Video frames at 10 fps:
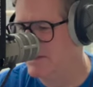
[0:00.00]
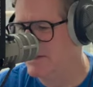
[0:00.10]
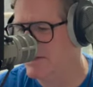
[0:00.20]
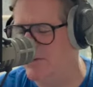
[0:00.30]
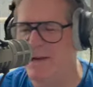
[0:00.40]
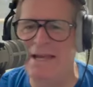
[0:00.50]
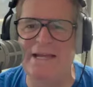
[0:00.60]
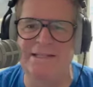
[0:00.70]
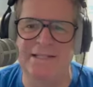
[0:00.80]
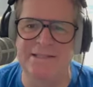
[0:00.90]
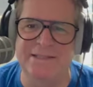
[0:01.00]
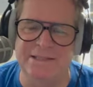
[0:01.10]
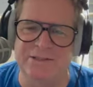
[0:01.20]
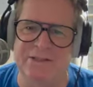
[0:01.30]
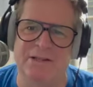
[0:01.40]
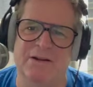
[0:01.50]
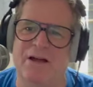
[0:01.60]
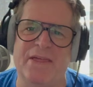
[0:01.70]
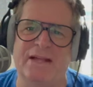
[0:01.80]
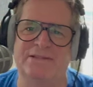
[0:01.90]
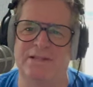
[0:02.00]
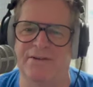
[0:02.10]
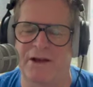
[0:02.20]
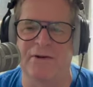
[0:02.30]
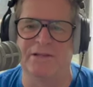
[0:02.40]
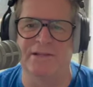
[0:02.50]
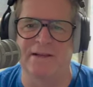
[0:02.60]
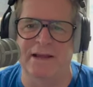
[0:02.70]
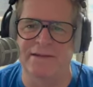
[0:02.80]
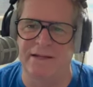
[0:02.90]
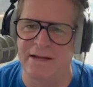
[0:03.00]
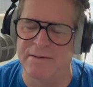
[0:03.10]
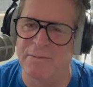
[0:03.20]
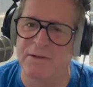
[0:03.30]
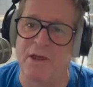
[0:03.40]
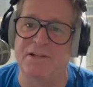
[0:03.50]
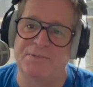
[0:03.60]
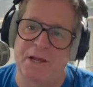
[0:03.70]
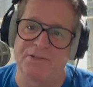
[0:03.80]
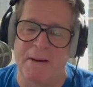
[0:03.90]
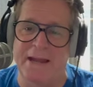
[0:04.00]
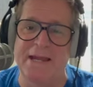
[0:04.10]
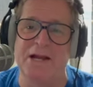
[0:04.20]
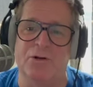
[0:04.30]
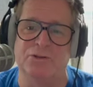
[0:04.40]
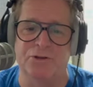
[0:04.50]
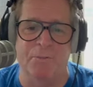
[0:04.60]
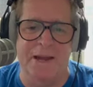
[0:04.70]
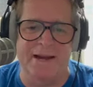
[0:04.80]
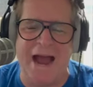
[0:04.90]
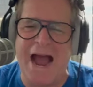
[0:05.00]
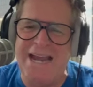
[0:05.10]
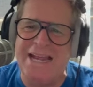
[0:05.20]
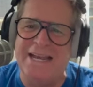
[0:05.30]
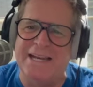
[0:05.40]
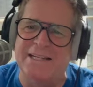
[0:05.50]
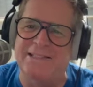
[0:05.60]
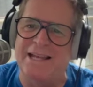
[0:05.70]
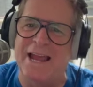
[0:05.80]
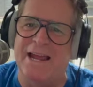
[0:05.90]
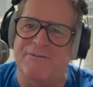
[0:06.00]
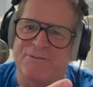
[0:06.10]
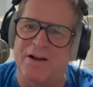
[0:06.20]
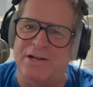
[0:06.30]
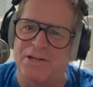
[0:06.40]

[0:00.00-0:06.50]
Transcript: You're egotistical, all that stuff. I already said that, didn't it? That's because my ego's so big. I needed to say it fucking